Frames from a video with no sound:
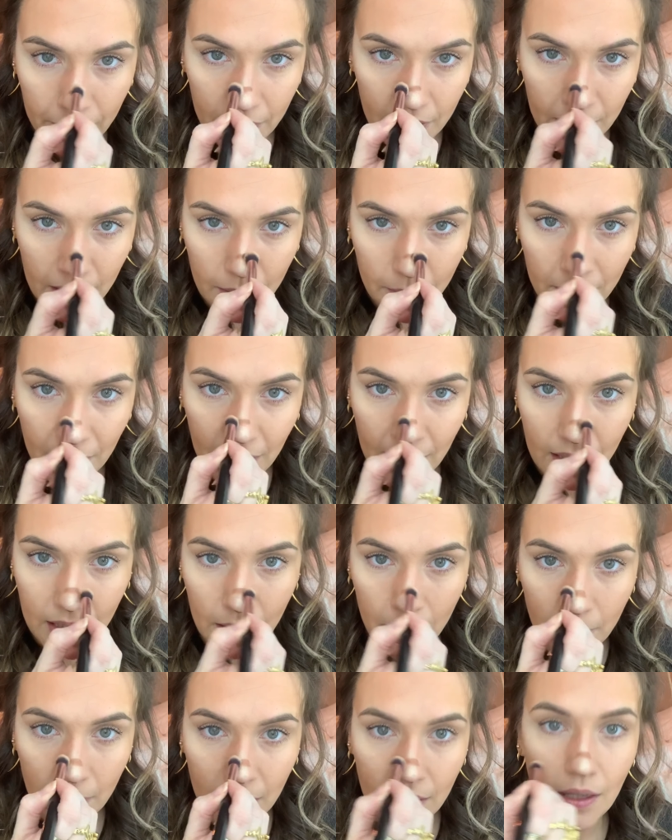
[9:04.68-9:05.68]
like I'm taking the
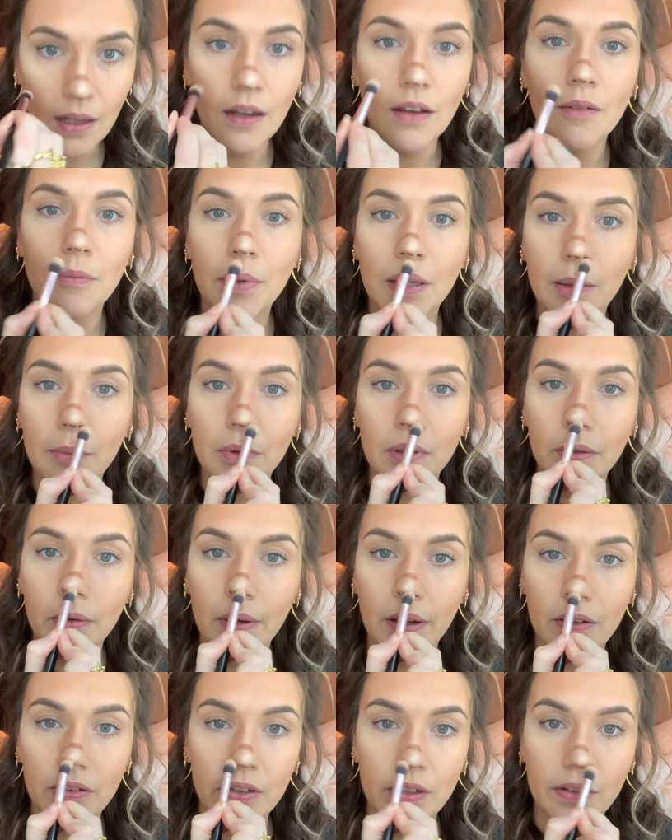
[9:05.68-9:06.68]
mick out of people who
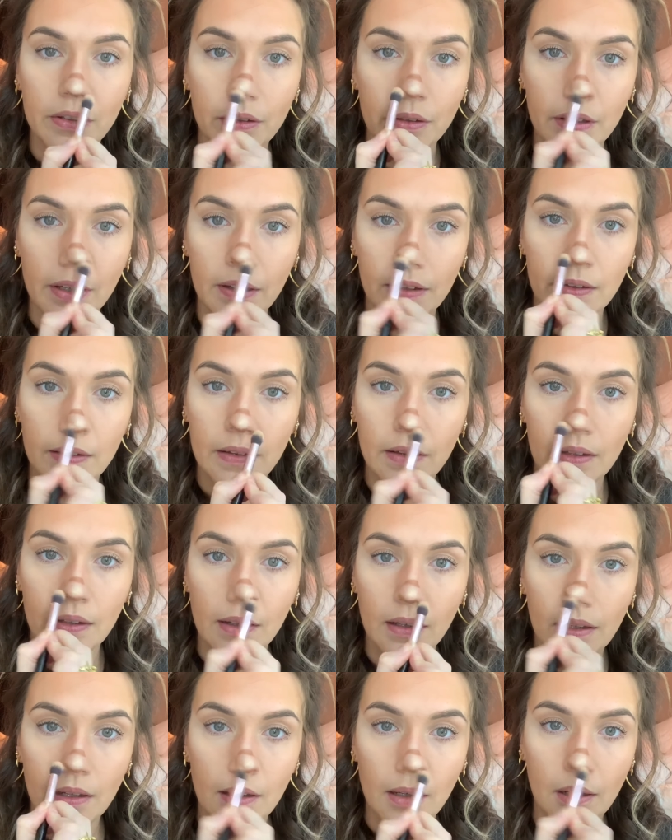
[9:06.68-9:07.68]
actually do this
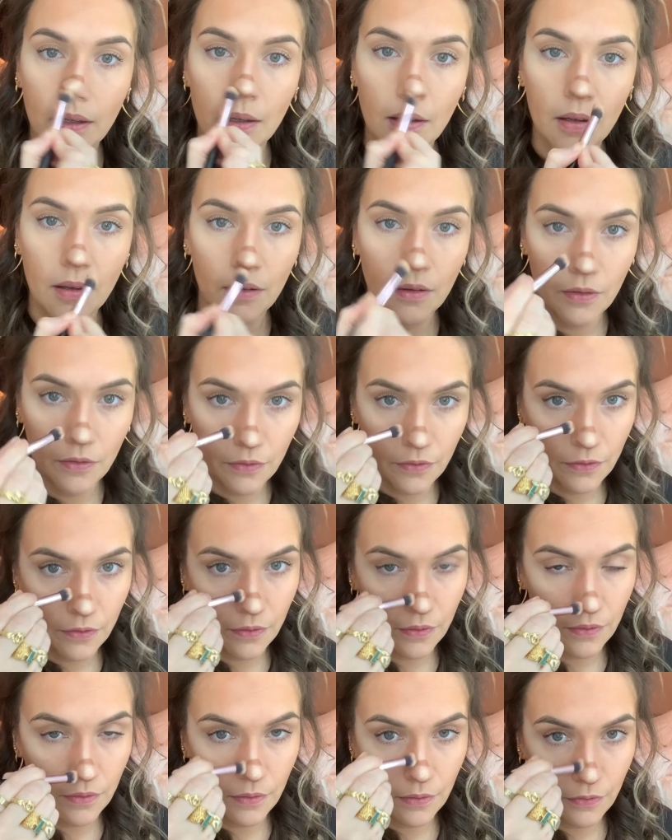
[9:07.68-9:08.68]

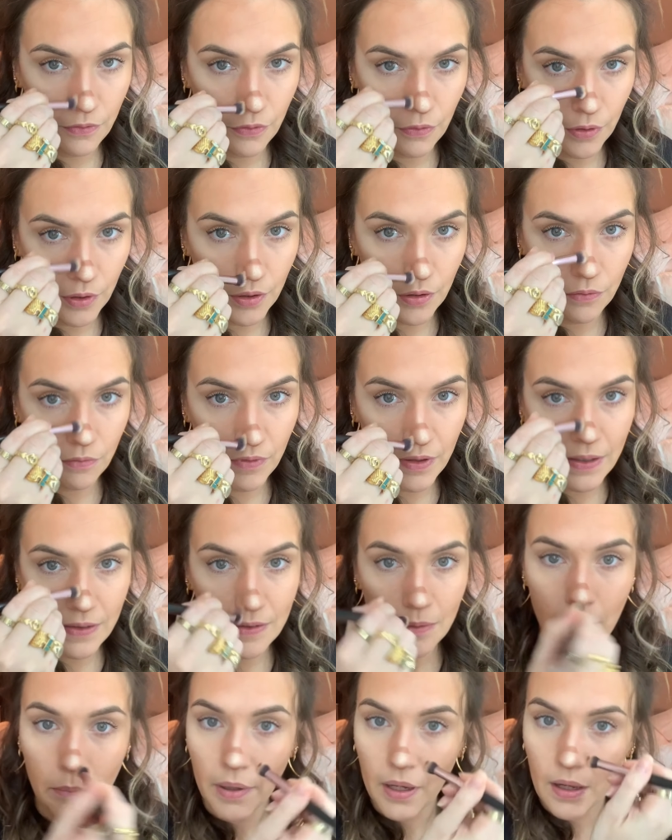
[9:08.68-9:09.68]
for a good reason,
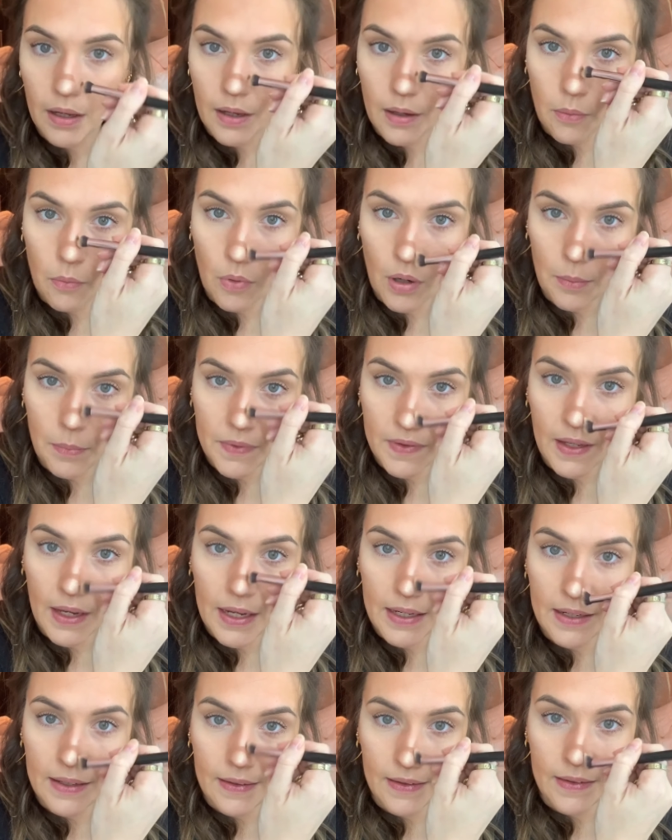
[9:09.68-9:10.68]
but what I'm saying
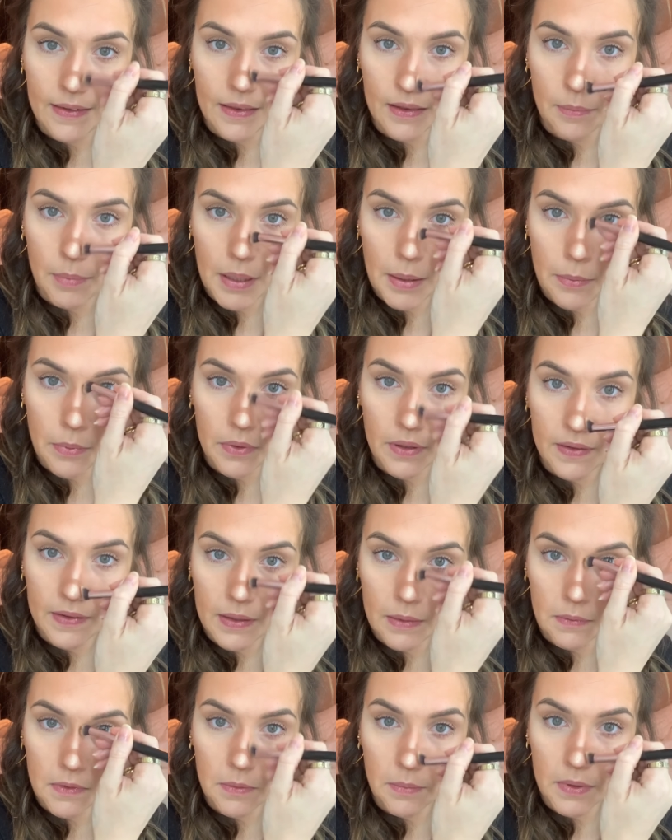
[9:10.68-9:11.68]
is the people that
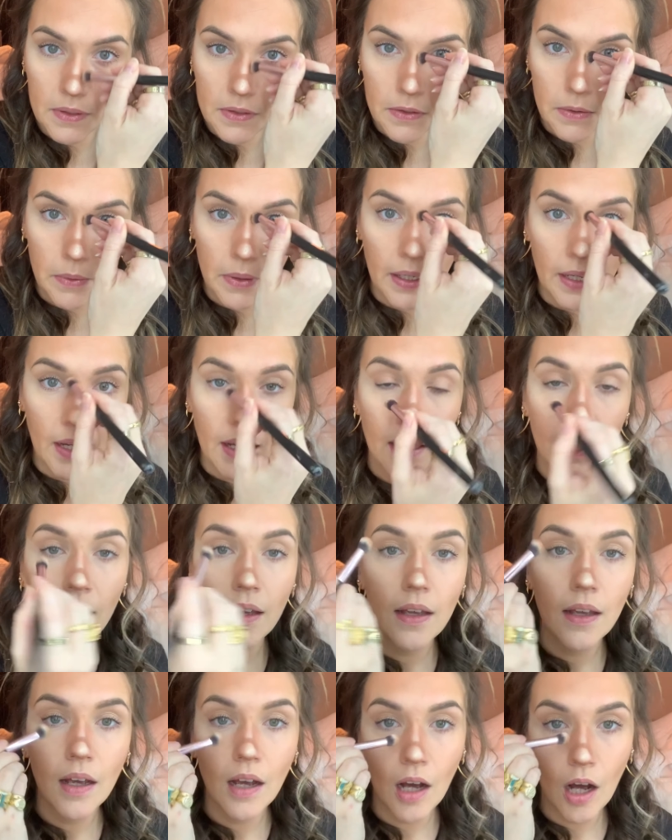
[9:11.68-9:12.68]
seem to be doing it
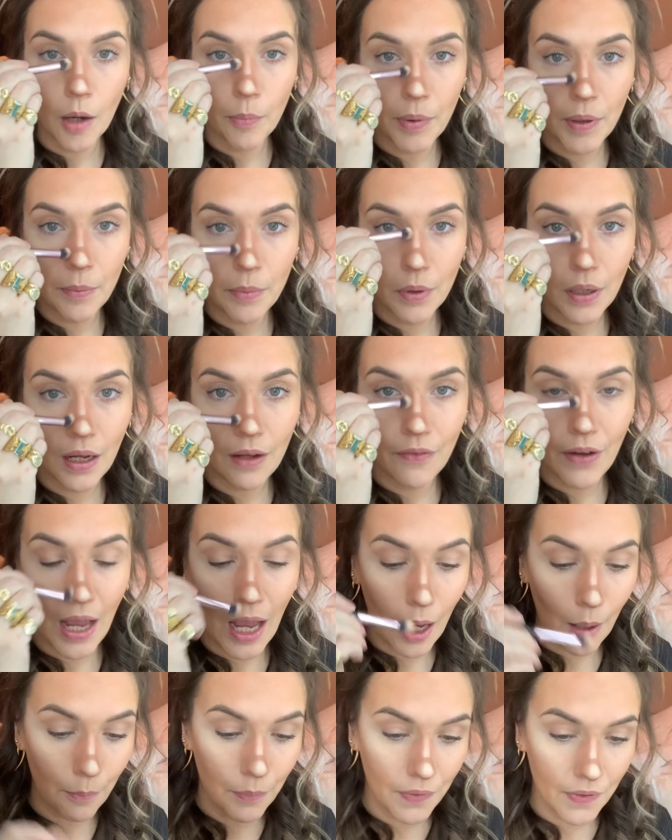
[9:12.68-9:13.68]
are people who have
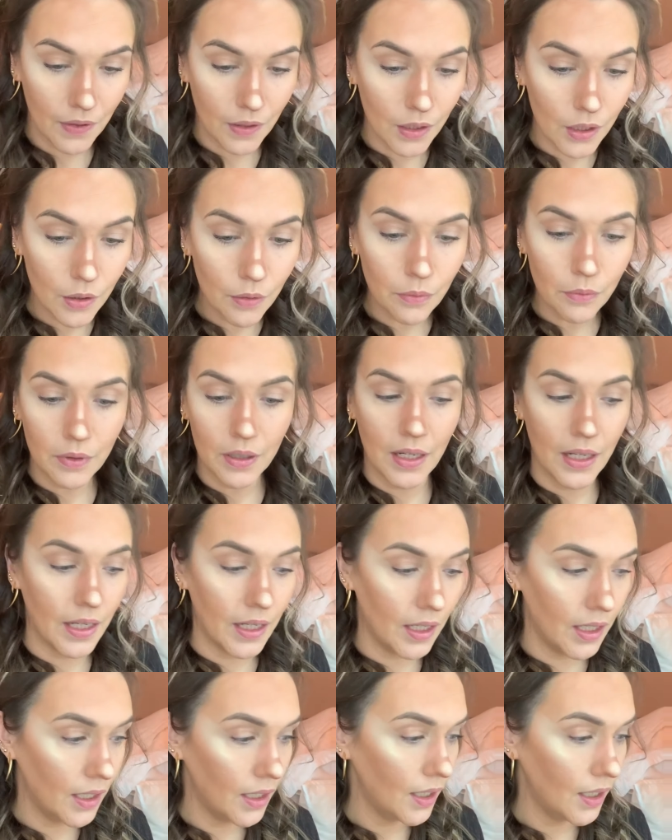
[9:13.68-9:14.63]
absolutely